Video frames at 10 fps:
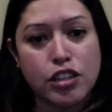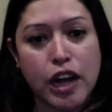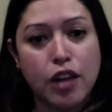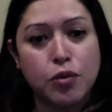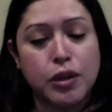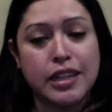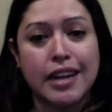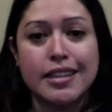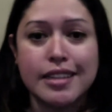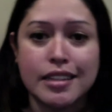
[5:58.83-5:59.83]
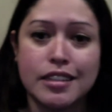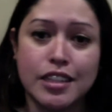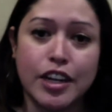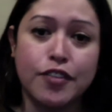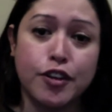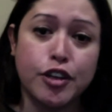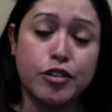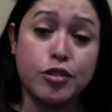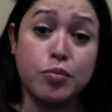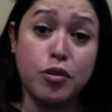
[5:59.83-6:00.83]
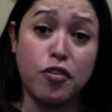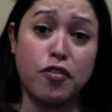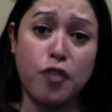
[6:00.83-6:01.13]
child work that is necessary for you to move